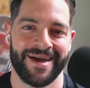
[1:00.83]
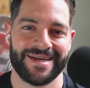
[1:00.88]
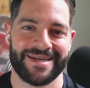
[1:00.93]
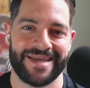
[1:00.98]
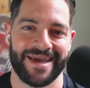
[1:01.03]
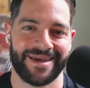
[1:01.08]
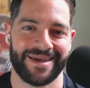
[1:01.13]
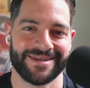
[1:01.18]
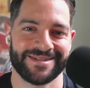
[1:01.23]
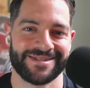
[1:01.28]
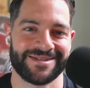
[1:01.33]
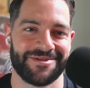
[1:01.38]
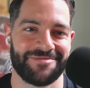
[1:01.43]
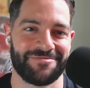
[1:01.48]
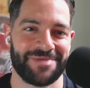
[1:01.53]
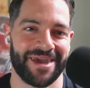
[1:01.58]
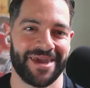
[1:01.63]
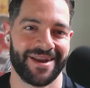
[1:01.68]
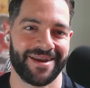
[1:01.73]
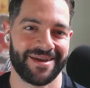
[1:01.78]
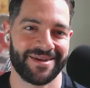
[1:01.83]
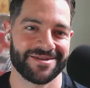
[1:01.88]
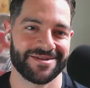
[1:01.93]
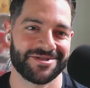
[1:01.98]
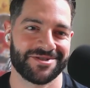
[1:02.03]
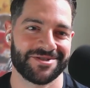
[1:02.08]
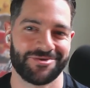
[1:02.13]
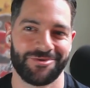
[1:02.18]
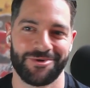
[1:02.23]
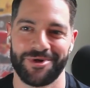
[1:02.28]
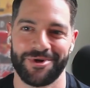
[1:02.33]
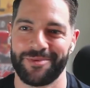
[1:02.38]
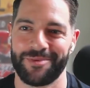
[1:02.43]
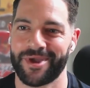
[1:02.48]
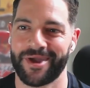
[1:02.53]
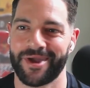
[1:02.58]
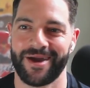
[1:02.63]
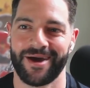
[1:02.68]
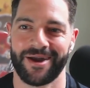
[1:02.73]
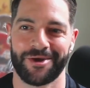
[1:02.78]
take us to the beginning of this story and we
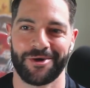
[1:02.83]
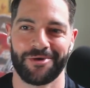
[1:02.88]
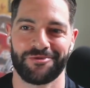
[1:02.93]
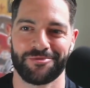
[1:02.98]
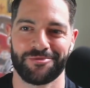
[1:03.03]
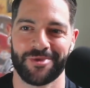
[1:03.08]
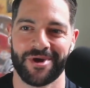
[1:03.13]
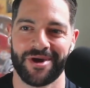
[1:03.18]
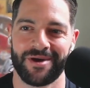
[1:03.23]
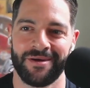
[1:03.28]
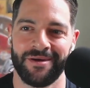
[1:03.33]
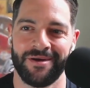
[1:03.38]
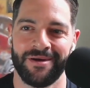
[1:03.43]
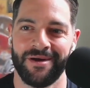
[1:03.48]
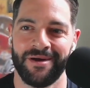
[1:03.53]
can kind of go from there?